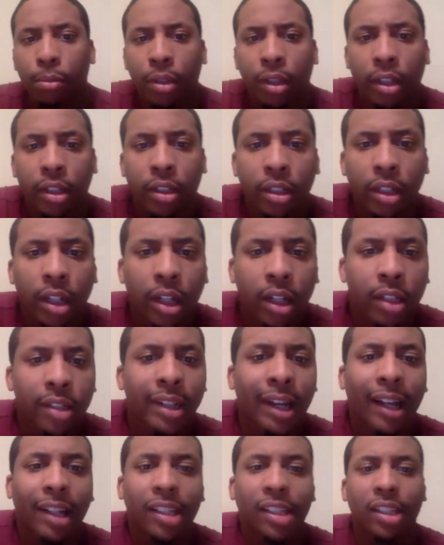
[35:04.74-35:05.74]
But
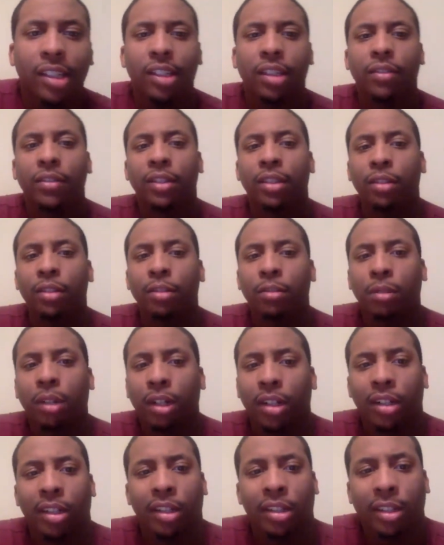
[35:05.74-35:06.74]
Dallas doesn't even do
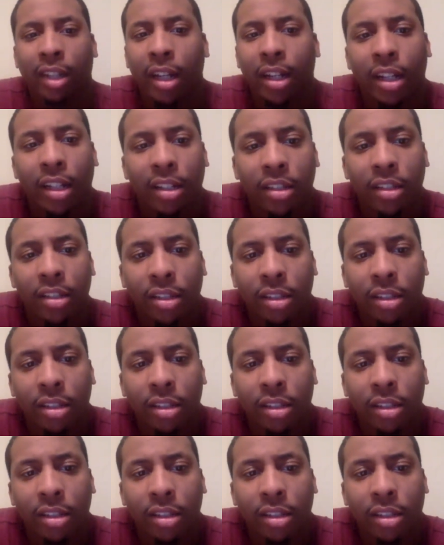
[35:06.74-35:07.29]
well against tight ends.